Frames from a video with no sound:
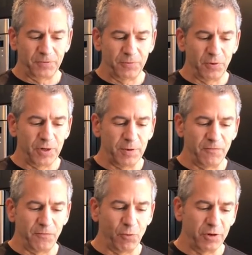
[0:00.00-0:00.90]
throw in
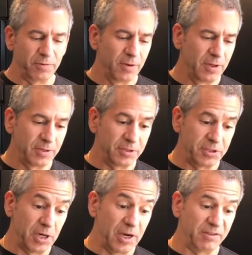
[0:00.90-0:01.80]
about 4
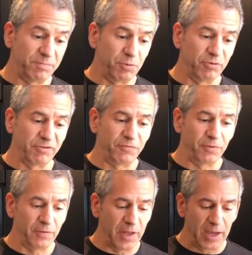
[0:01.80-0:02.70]
giant spoons
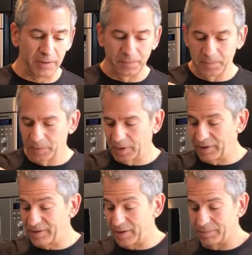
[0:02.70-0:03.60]
full of that
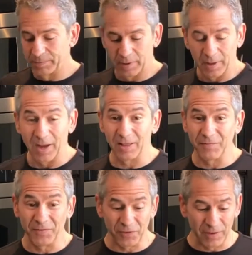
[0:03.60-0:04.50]
because I
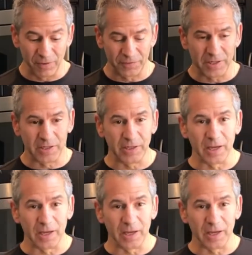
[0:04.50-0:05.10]
love the flavor of tahini.